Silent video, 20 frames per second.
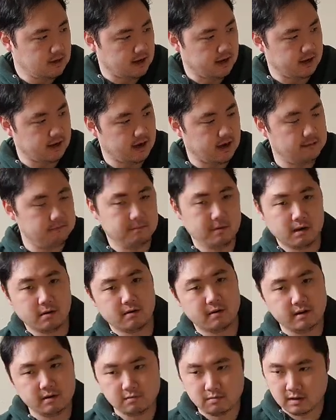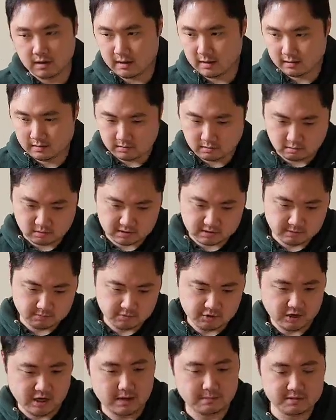I got married. There were
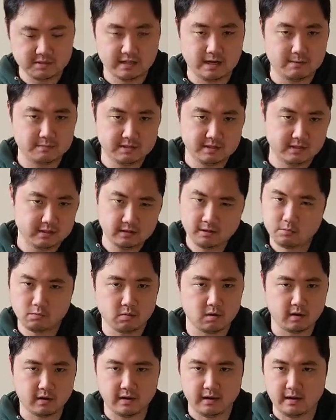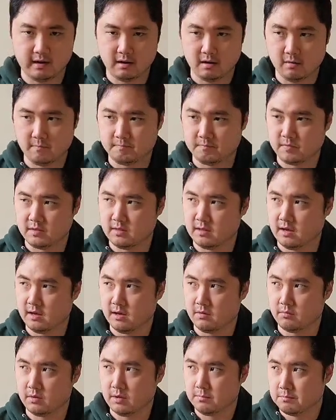some job assignments that didn't work out. And
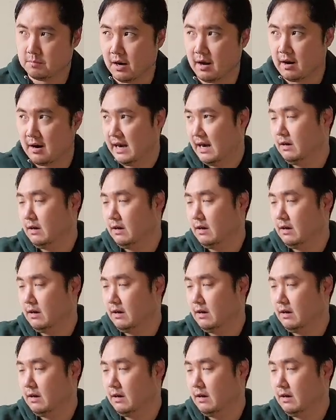then we bought a